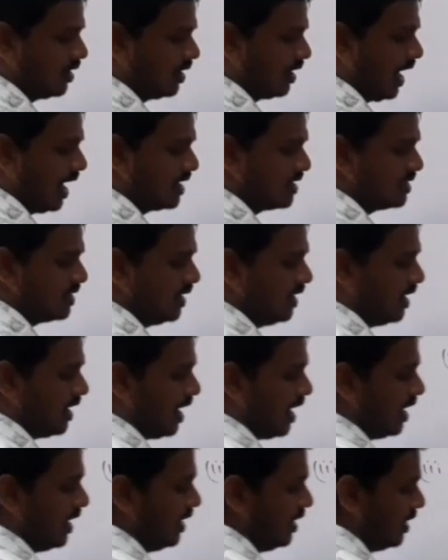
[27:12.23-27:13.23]

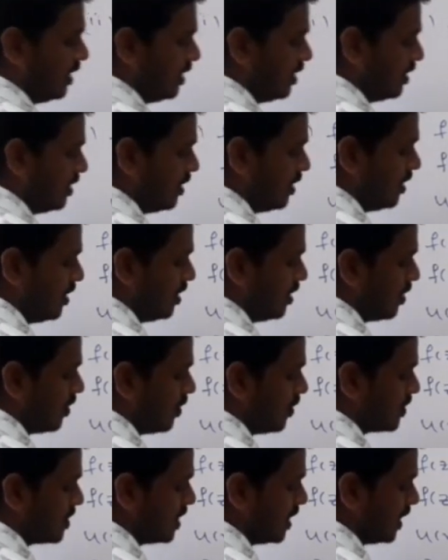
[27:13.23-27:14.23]
and
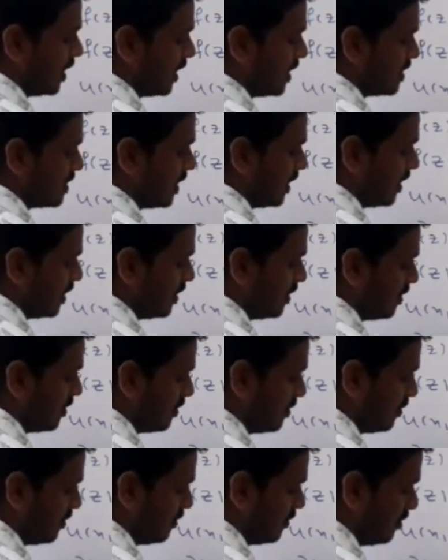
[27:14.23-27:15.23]
cosecant z.
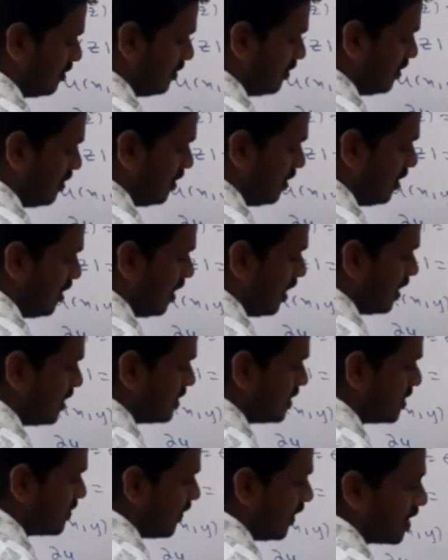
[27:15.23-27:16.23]

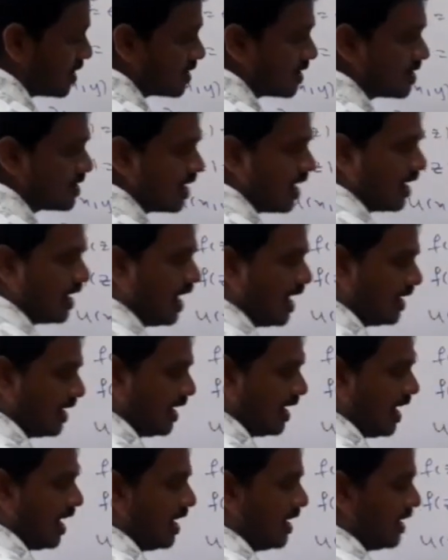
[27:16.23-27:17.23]
These functions are not
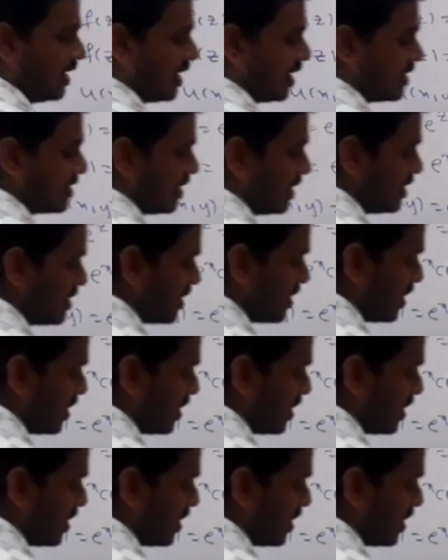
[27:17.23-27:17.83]
analytic at z is